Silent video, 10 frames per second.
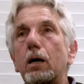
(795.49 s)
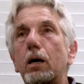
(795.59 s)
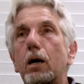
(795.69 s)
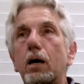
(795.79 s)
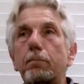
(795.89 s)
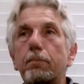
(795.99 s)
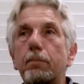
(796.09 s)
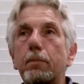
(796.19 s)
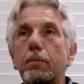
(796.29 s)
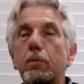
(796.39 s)
um,
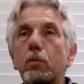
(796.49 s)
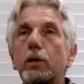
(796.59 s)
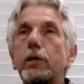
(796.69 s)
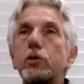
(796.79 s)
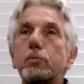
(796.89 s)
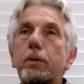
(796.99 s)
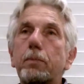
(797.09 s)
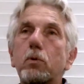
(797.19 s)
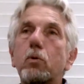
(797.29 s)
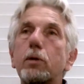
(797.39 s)
religious
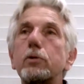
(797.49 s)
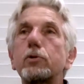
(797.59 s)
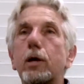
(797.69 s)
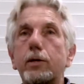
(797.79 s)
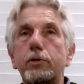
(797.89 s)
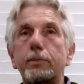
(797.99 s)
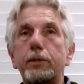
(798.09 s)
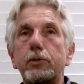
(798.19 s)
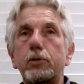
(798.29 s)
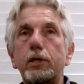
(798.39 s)
people criticize
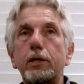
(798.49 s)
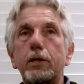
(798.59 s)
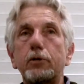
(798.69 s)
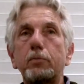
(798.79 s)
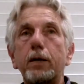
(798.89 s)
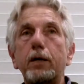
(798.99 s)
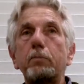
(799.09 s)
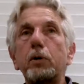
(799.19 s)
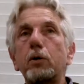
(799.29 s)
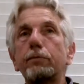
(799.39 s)
Ibn Sina as being a
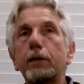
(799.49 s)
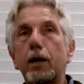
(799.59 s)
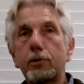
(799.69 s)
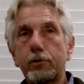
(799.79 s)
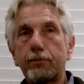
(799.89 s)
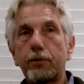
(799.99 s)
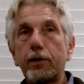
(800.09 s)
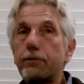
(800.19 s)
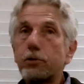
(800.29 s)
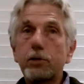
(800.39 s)
mere philosopher.
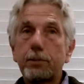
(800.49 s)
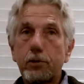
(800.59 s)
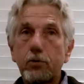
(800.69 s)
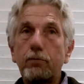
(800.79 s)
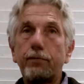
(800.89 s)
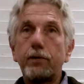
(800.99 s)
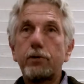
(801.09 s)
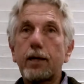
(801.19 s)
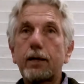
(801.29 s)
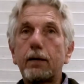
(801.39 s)
Even some of the
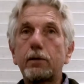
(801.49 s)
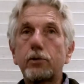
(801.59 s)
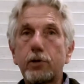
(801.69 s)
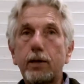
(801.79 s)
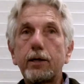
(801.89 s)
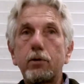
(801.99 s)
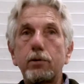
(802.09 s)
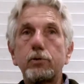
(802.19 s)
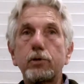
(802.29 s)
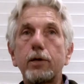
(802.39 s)
Sufis, like Al Ghazali,
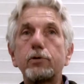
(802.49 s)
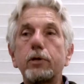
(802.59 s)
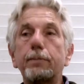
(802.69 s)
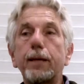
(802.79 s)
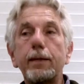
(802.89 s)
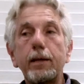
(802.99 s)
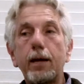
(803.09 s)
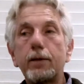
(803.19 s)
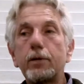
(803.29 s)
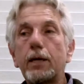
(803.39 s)
criticize him. And
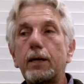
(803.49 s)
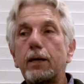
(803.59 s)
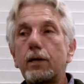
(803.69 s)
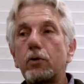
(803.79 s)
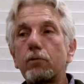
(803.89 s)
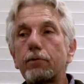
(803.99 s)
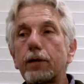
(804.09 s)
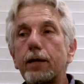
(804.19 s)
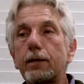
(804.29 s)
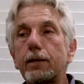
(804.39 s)
yet, don't
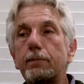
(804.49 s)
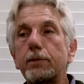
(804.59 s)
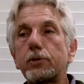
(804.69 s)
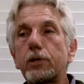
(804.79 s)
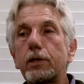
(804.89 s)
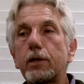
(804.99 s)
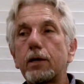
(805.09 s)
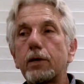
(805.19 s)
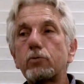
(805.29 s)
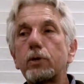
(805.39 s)
forget, Ibn Sina
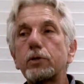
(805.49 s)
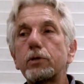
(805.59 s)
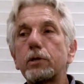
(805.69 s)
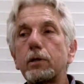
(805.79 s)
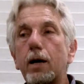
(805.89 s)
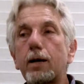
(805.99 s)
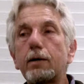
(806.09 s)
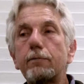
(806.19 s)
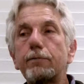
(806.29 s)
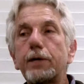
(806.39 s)
has written a lot
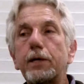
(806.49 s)
of